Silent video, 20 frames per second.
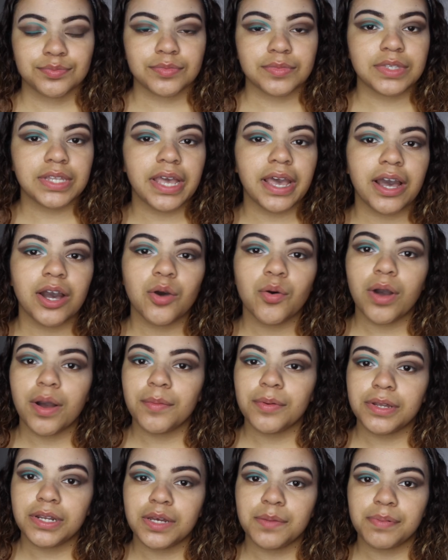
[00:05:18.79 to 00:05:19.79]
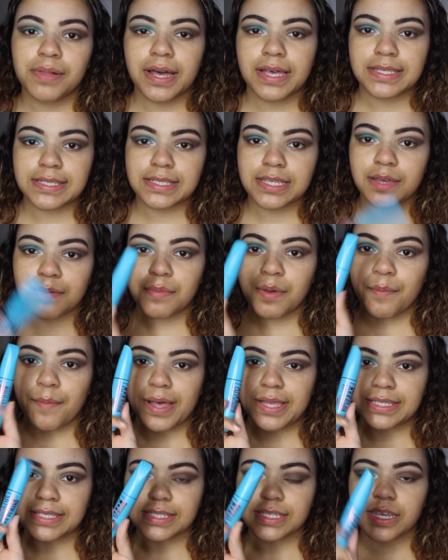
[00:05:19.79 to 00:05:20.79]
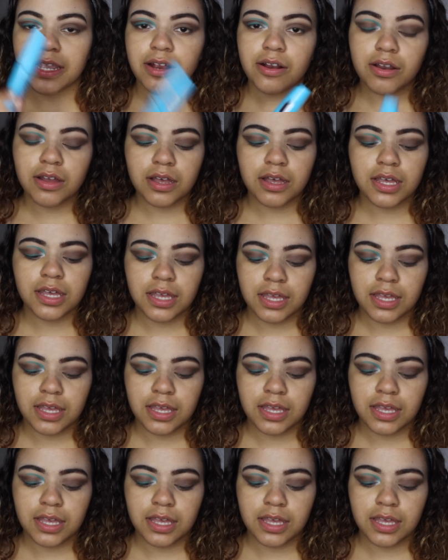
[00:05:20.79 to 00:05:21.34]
Now I'm gonna apply some mascara.